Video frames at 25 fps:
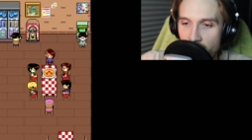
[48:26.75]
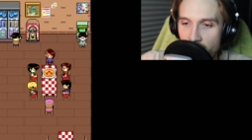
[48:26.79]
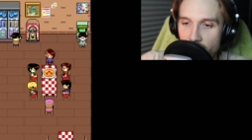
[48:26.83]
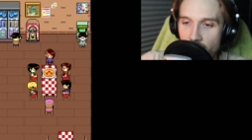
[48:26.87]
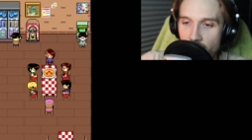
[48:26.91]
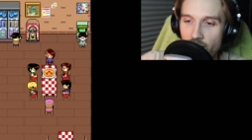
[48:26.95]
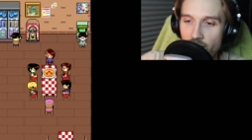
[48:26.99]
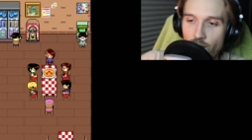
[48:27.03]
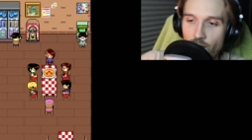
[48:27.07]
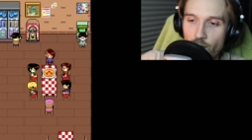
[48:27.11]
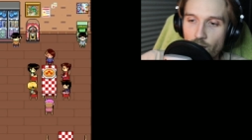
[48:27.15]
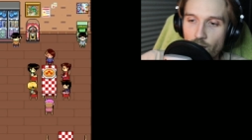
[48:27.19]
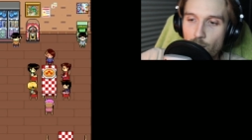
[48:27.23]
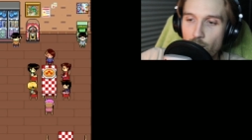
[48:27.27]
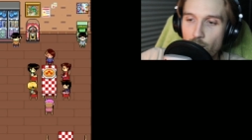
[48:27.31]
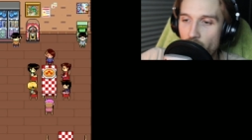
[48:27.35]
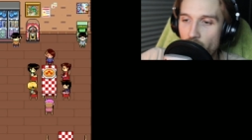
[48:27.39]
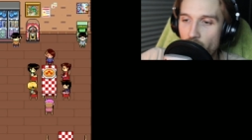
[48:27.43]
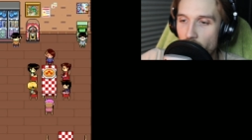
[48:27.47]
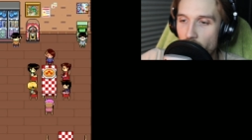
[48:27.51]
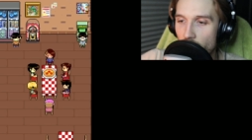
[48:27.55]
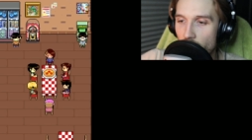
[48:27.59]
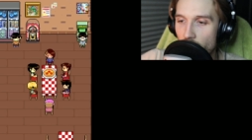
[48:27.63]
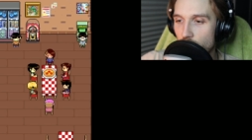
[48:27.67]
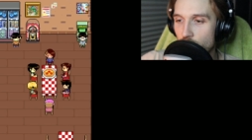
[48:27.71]
Hey,
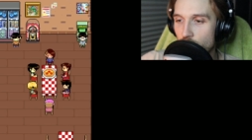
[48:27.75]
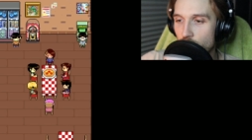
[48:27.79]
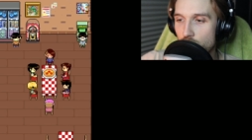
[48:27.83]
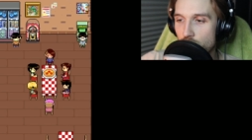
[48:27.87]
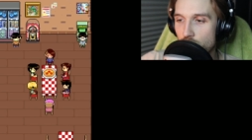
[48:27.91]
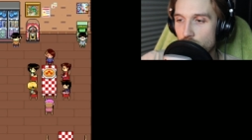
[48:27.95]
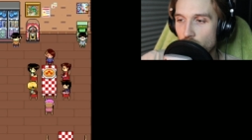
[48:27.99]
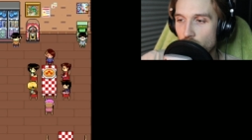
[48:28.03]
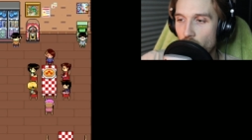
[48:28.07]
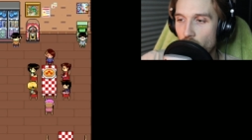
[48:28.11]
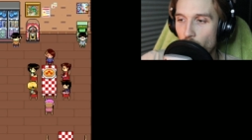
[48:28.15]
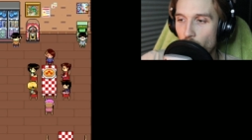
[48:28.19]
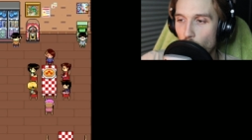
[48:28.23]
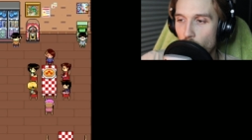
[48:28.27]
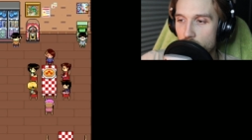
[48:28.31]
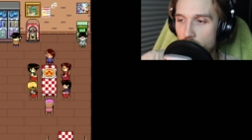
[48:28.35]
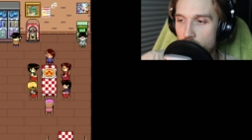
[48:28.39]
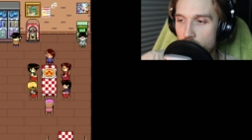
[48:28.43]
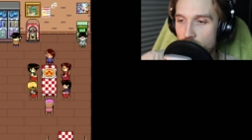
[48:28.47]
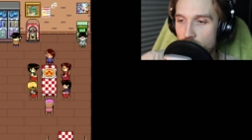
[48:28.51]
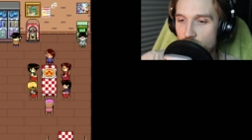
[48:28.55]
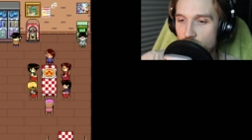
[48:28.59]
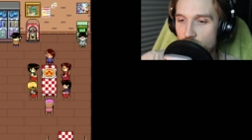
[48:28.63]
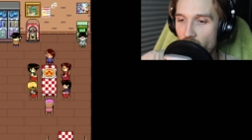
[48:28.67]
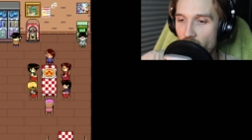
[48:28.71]
newbie, you're just the guy I
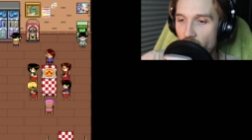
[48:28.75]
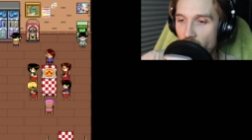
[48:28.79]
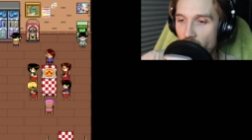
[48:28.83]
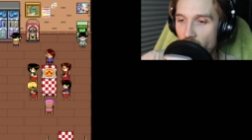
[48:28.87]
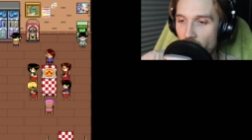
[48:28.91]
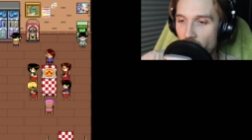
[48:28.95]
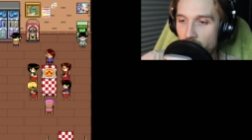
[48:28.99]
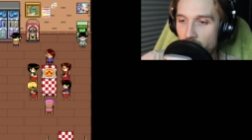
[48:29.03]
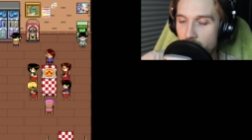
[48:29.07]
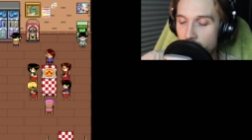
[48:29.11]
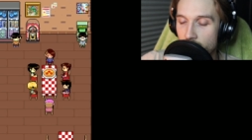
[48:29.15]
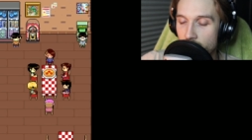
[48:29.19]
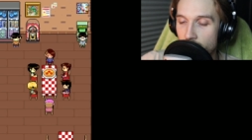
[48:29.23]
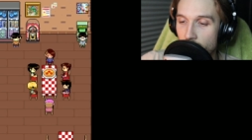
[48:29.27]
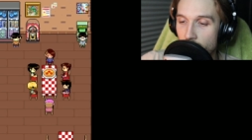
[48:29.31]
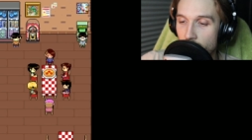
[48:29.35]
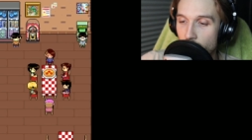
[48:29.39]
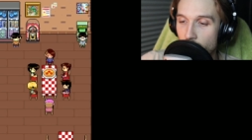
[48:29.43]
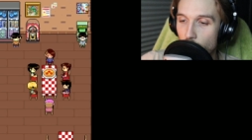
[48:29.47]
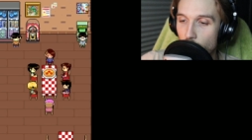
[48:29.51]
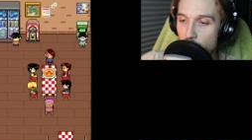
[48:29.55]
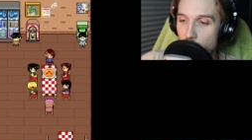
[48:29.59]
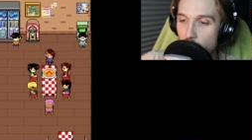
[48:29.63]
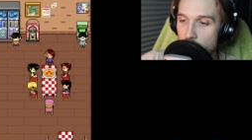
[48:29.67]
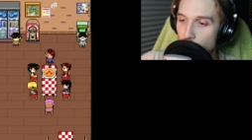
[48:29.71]
wanted to say.
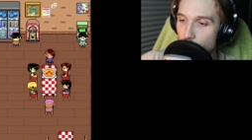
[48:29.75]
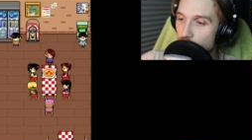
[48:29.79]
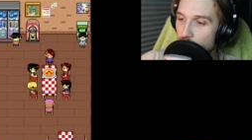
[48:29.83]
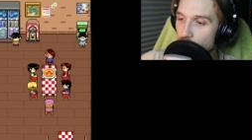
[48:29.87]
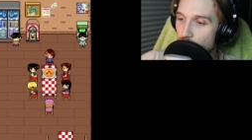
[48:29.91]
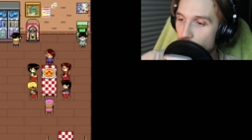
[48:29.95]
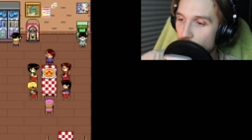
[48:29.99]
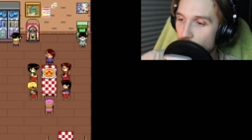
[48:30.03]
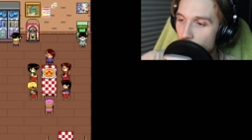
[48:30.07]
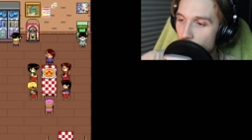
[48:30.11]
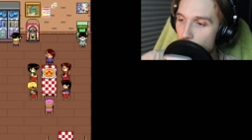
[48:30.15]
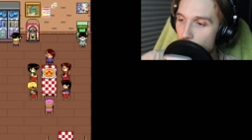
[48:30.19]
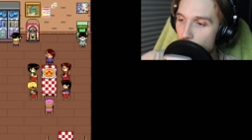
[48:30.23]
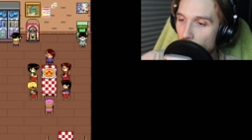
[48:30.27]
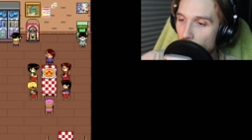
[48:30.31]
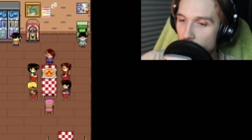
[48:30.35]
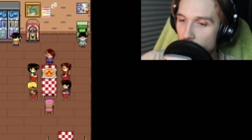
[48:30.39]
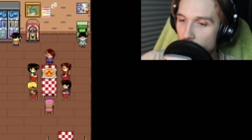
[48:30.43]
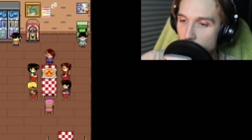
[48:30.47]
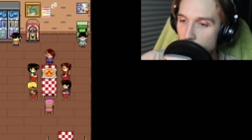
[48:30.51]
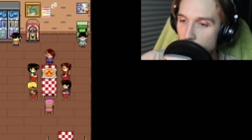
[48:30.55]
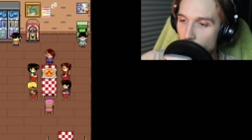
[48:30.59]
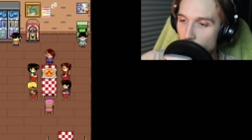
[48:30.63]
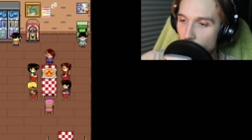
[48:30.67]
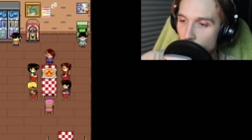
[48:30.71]
According to some recent feedback,
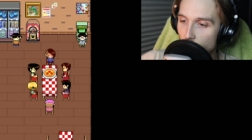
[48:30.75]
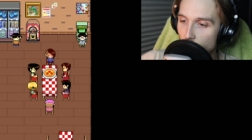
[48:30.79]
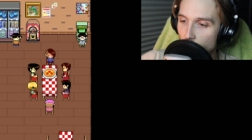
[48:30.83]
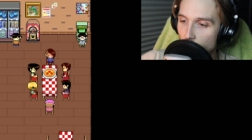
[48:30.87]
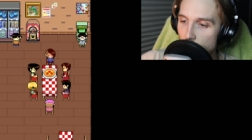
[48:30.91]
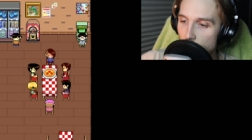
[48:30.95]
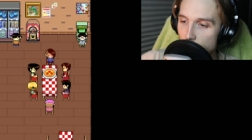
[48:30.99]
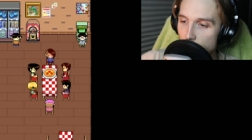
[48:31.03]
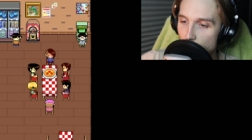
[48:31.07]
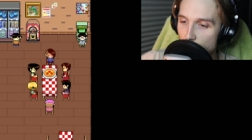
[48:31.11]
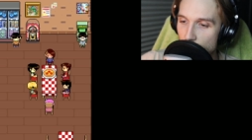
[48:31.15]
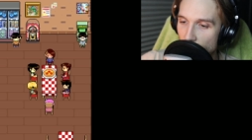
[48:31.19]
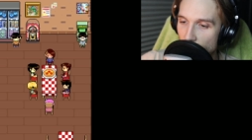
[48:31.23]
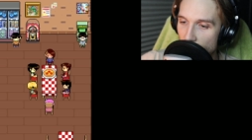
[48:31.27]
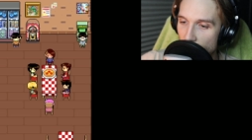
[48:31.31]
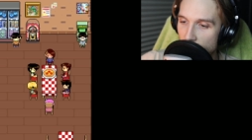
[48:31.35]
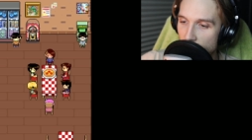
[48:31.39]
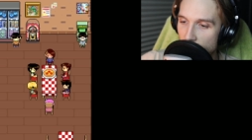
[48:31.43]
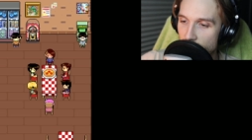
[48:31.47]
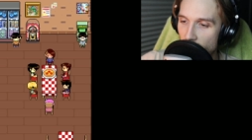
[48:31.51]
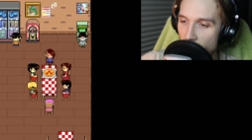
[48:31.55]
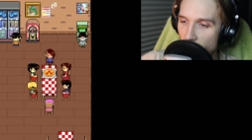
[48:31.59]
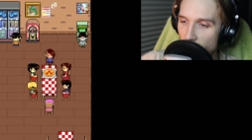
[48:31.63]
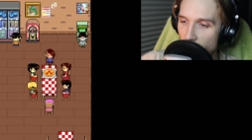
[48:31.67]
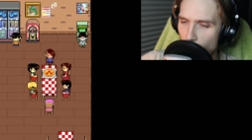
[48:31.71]
seems that your customer
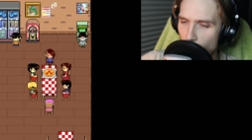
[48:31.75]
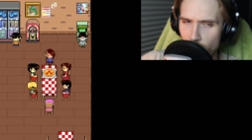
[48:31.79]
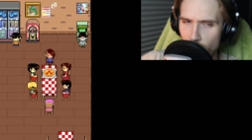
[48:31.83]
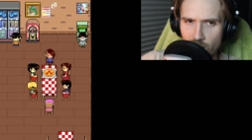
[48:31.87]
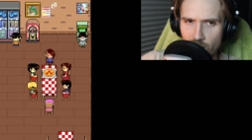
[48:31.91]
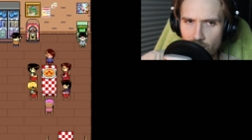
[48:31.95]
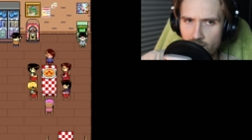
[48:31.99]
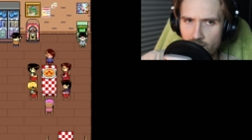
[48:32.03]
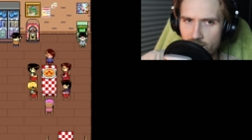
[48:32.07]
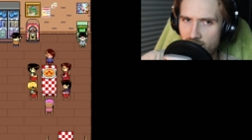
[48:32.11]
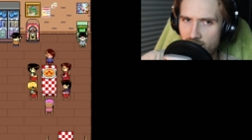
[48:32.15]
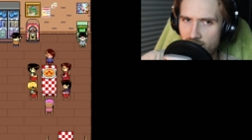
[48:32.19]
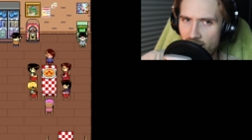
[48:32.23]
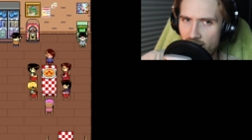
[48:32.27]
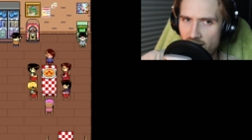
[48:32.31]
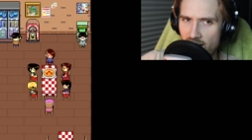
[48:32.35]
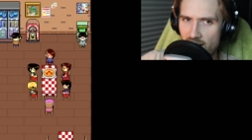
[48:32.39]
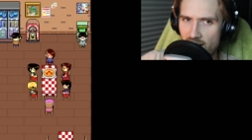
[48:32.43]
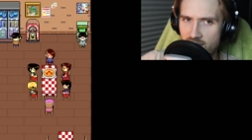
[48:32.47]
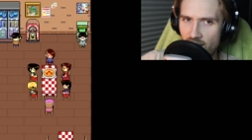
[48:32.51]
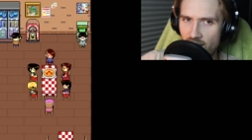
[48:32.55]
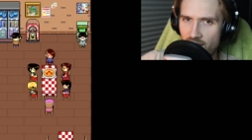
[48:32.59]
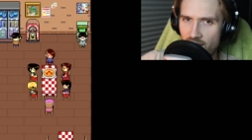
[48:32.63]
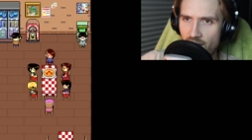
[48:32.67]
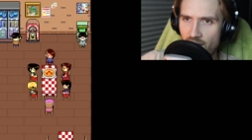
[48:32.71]
satisfaction really 10 out
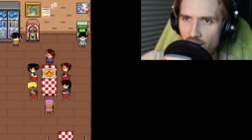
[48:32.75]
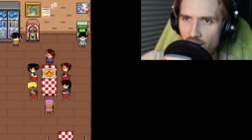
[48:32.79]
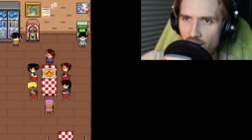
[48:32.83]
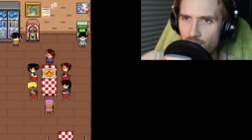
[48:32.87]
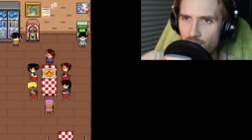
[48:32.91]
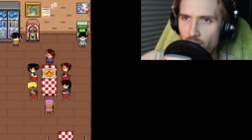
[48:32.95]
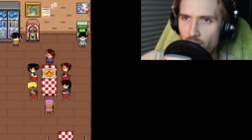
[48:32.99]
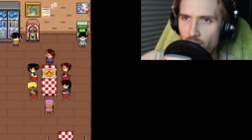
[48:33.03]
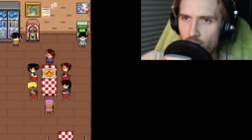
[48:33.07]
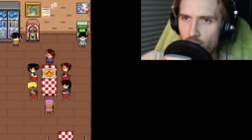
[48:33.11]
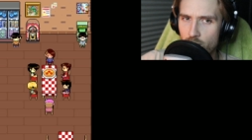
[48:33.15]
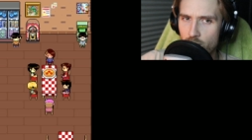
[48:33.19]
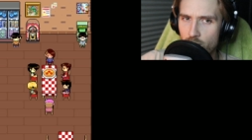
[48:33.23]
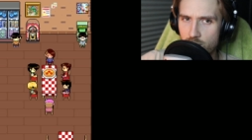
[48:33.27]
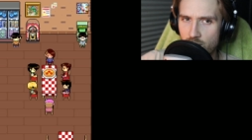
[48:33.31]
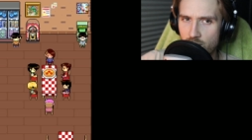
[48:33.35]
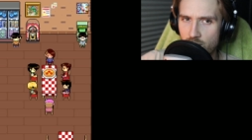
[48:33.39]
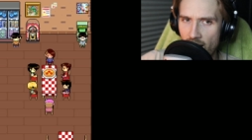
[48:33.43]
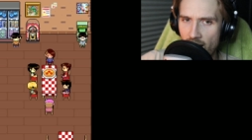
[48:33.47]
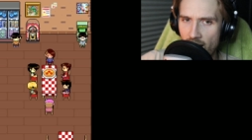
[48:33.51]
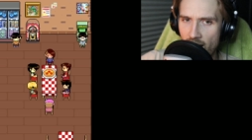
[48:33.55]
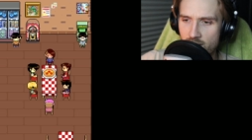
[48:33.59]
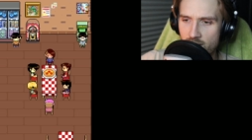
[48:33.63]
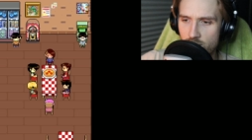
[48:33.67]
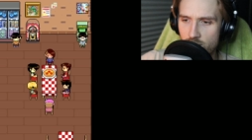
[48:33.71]
of 10. That fucker was an
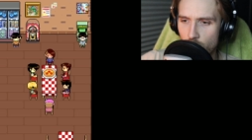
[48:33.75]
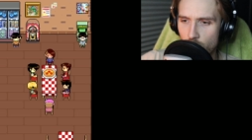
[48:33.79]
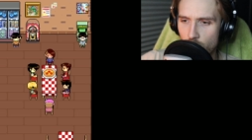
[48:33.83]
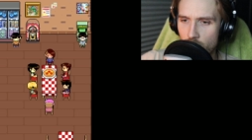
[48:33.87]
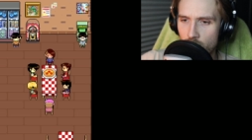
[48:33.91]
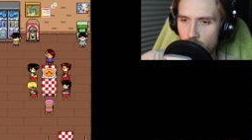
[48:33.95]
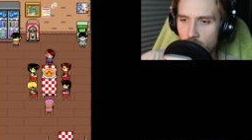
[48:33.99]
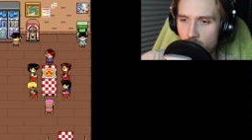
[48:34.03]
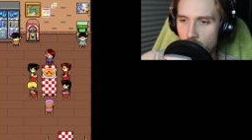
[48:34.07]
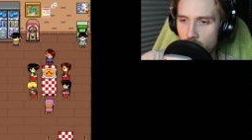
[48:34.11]
asshole.